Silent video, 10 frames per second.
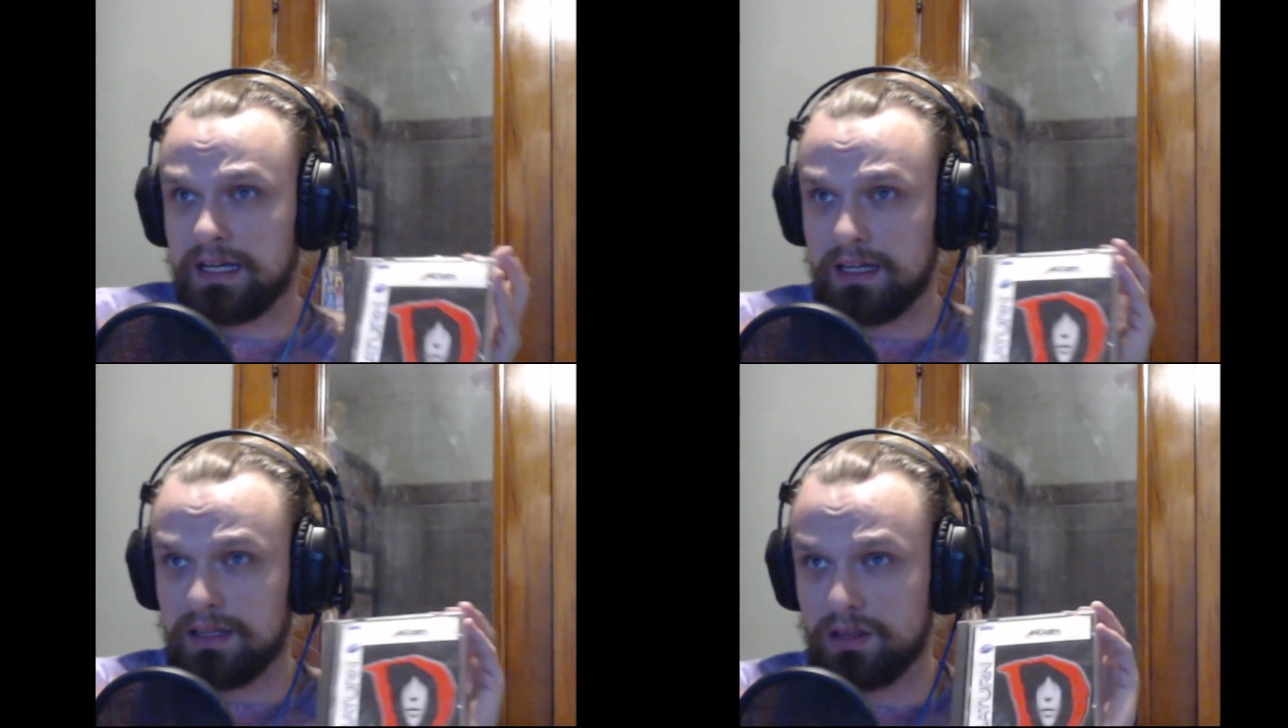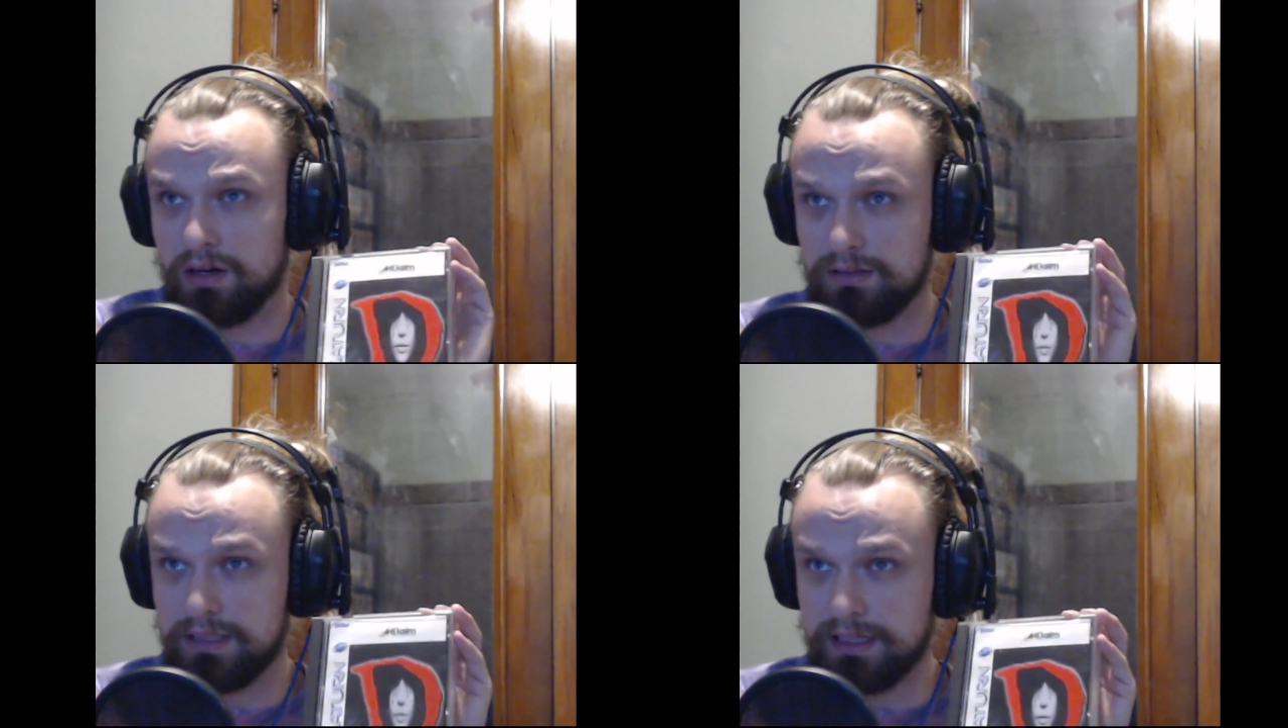the
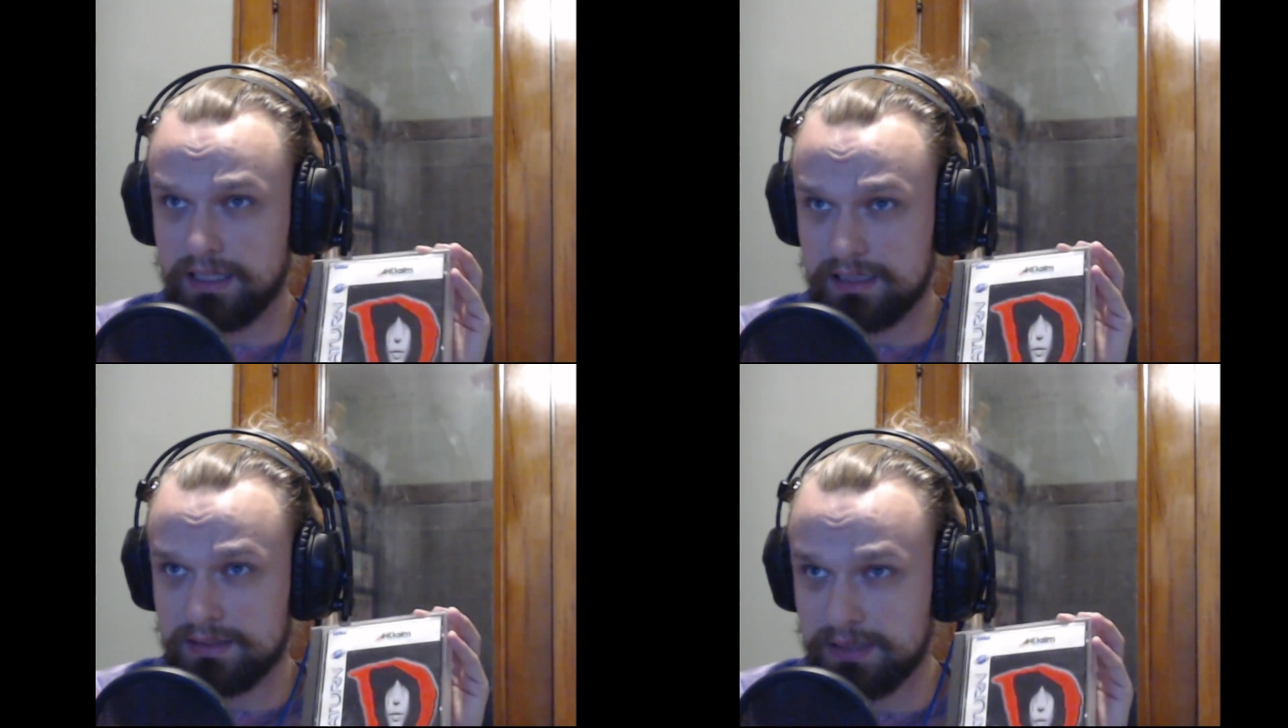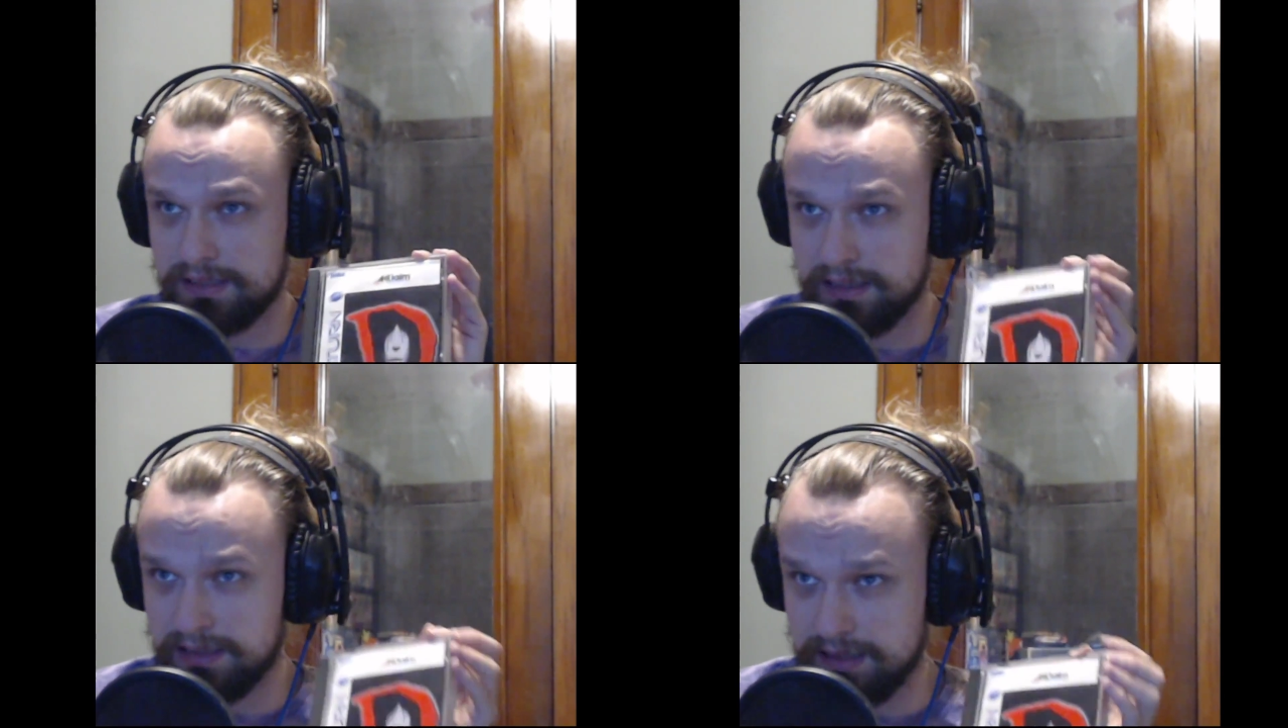only thing it's
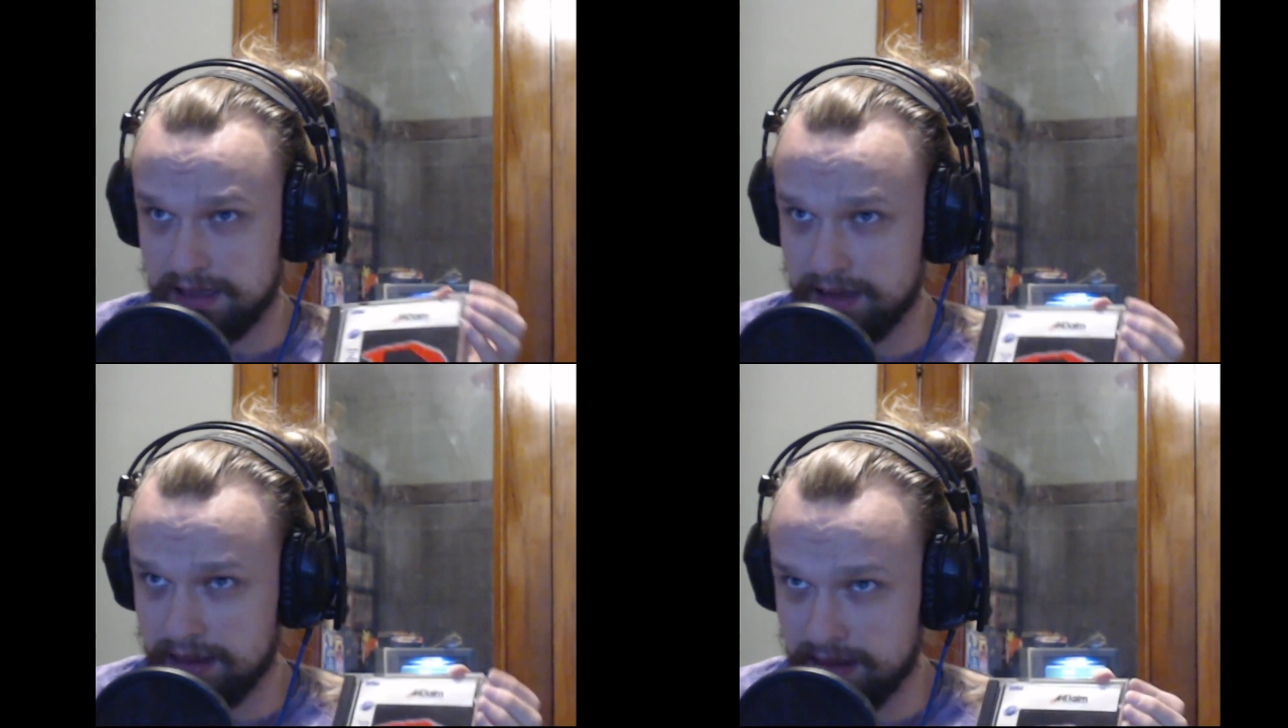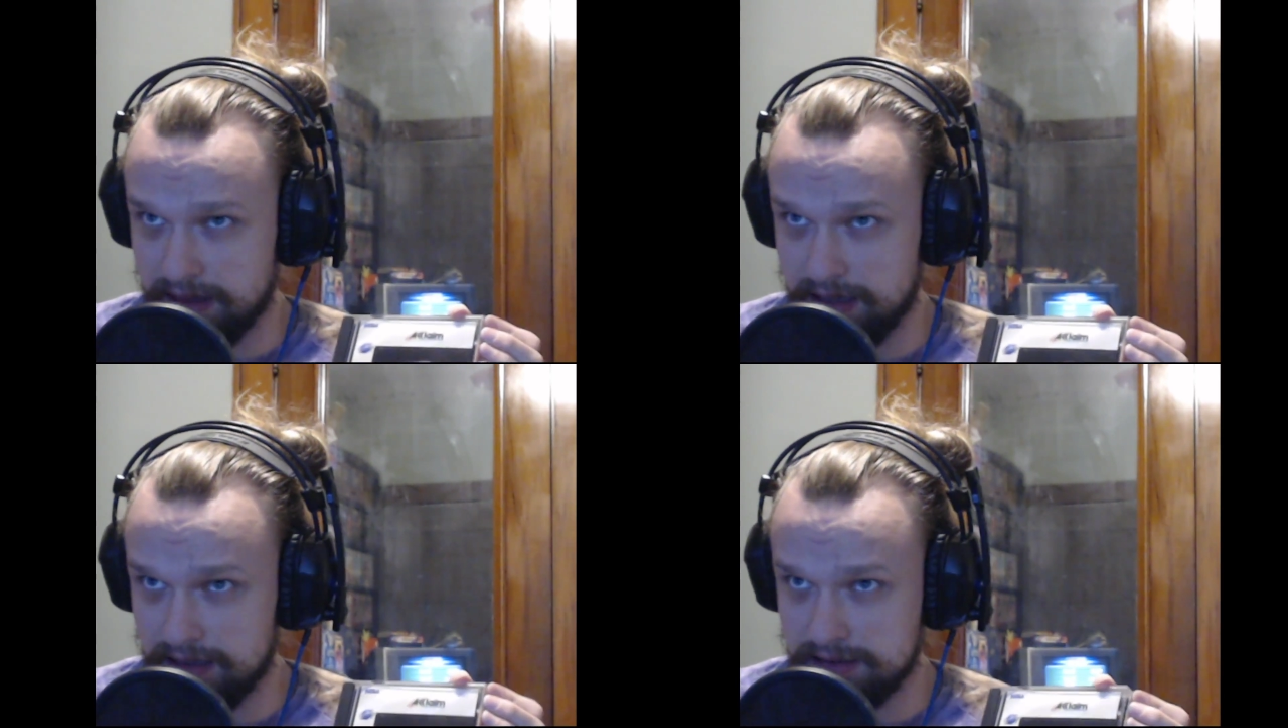missing is the
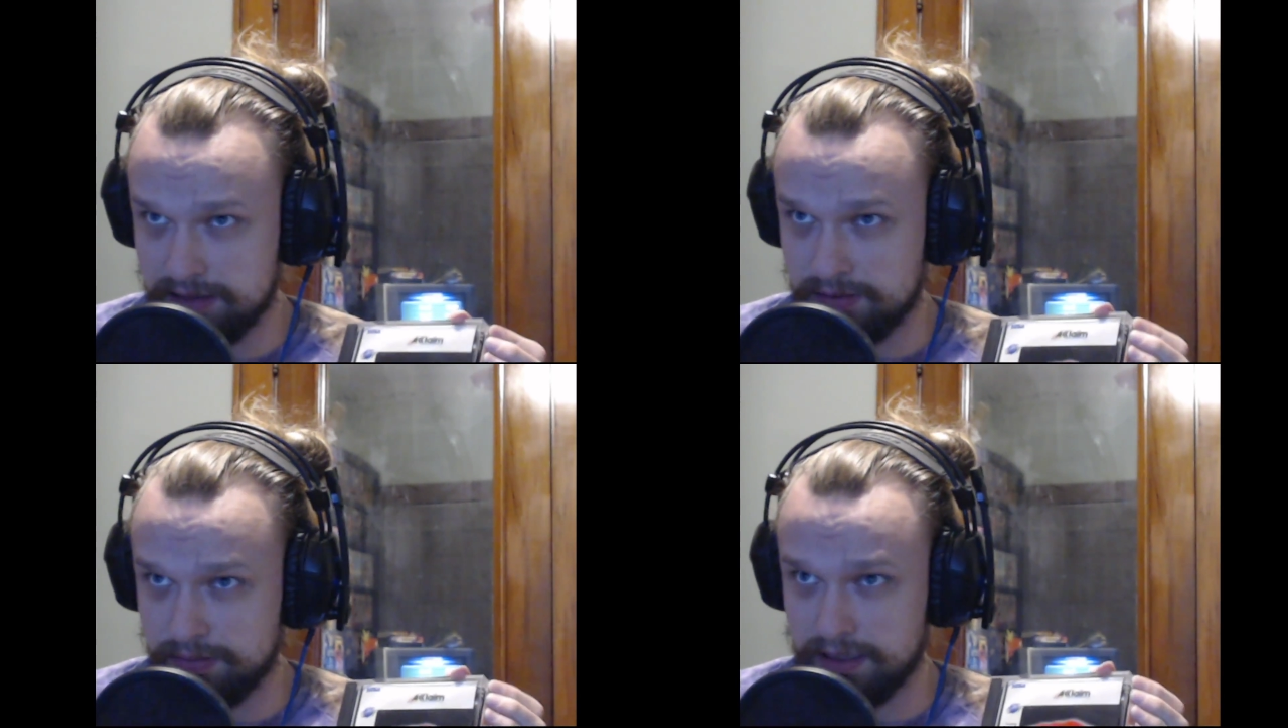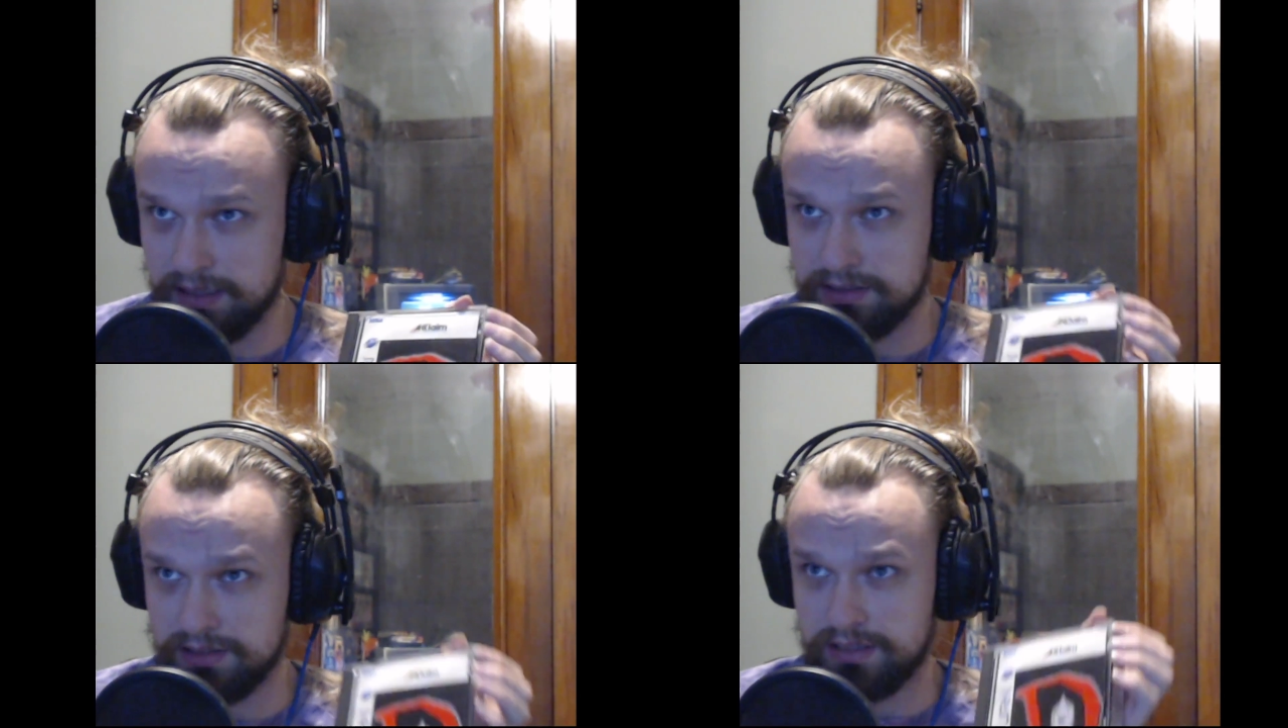thin
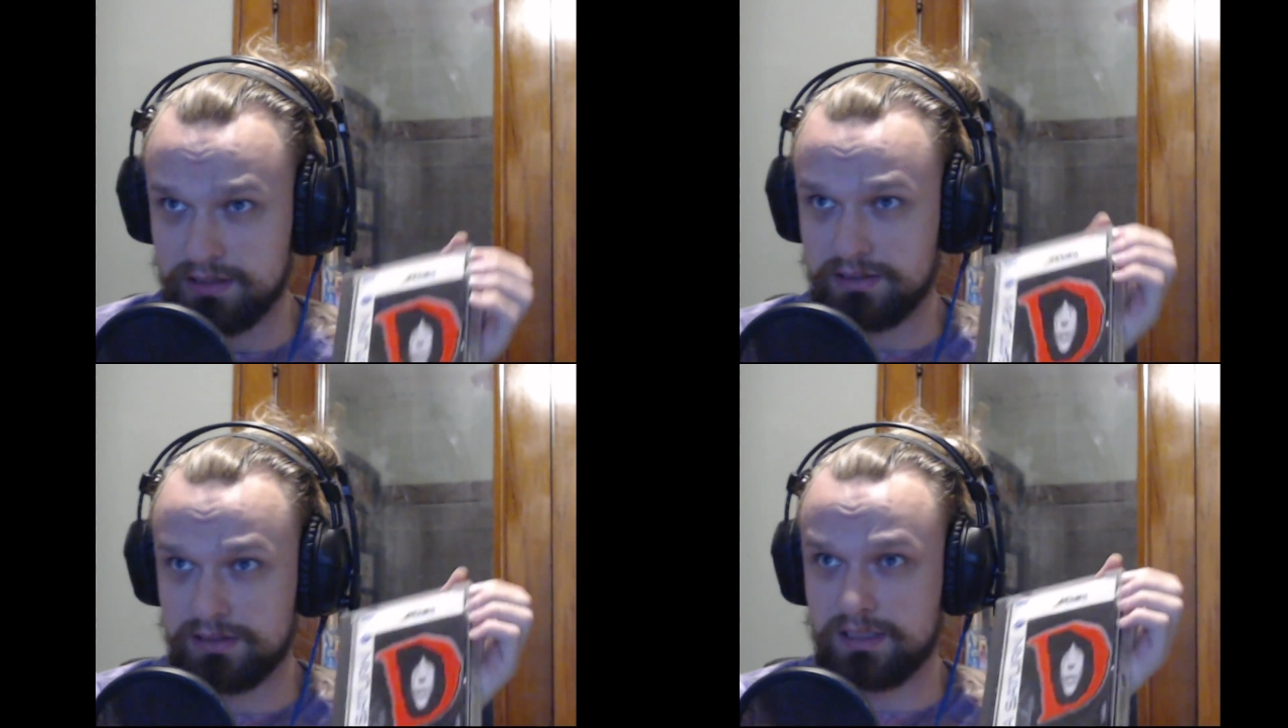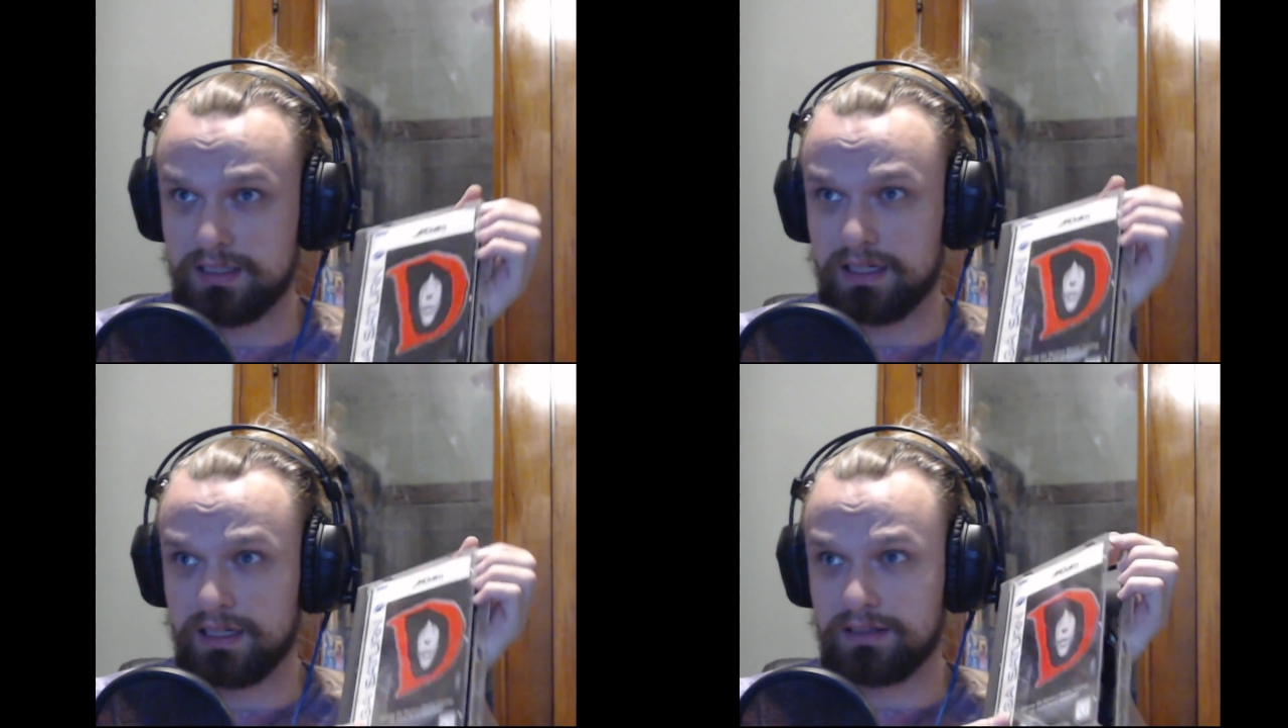sponge, and you'll see
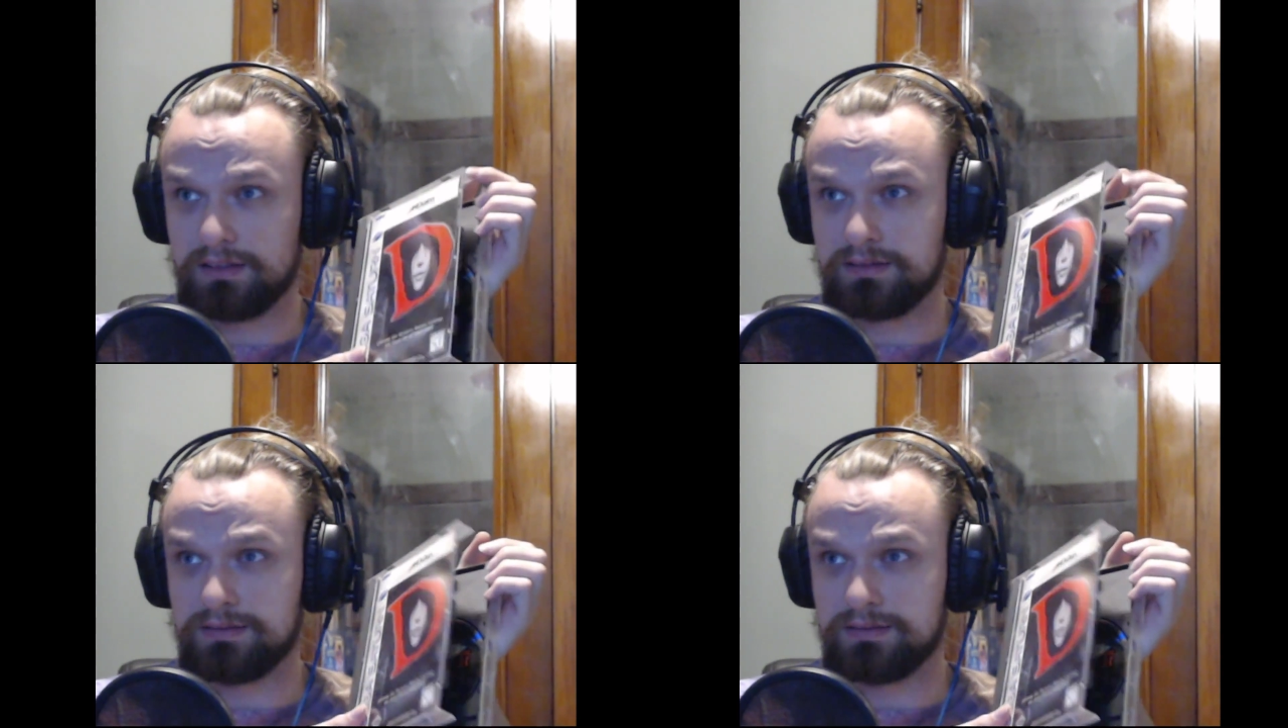how